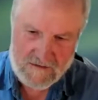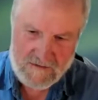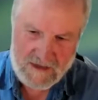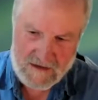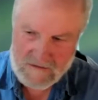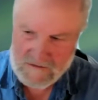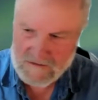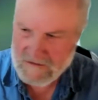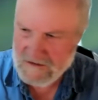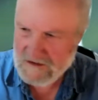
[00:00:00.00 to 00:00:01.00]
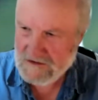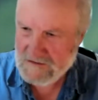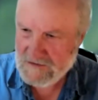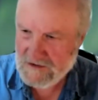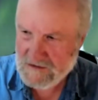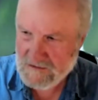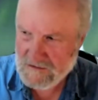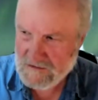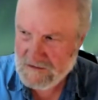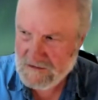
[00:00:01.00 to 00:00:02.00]
man who turned out to be
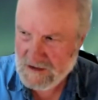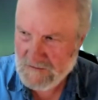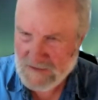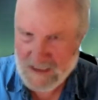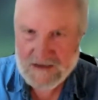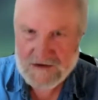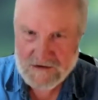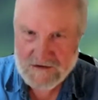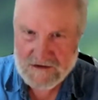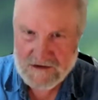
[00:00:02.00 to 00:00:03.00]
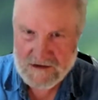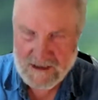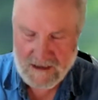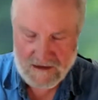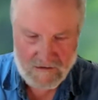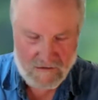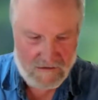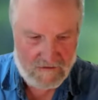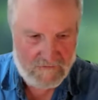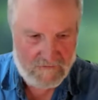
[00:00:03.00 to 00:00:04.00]
her manager. She had a
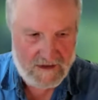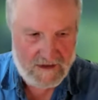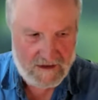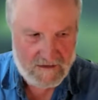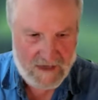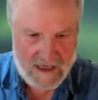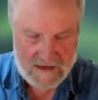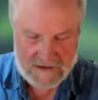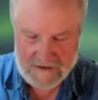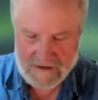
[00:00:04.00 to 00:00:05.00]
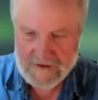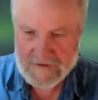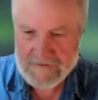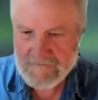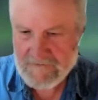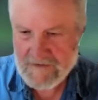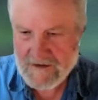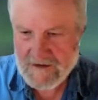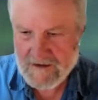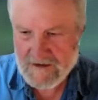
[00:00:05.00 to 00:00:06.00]
goal of being a rock star.
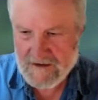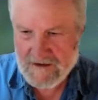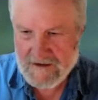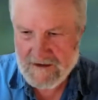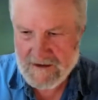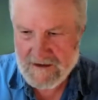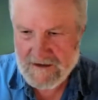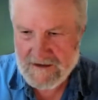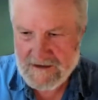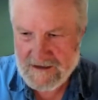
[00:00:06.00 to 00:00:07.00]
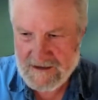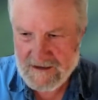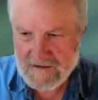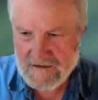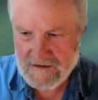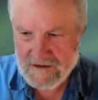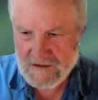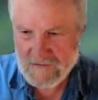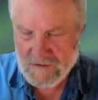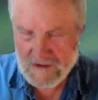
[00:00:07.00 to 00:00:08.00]
And
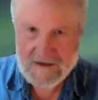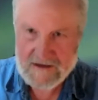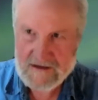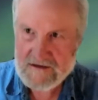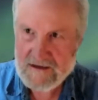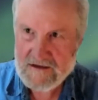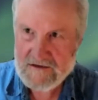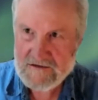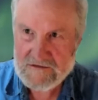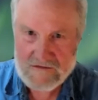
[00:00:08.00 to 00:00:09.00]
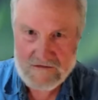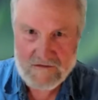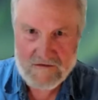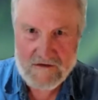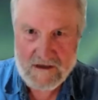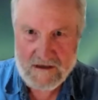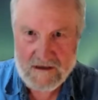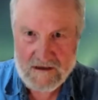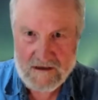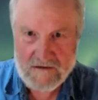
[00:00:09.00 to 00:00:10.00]
it really tells a story
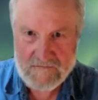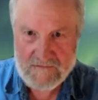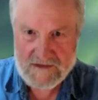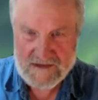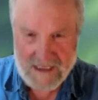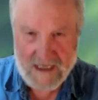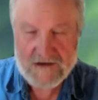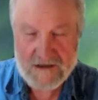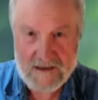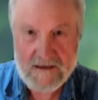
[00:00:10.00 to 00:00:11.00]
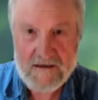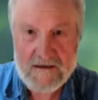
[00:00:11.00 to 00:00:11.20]
of misogyny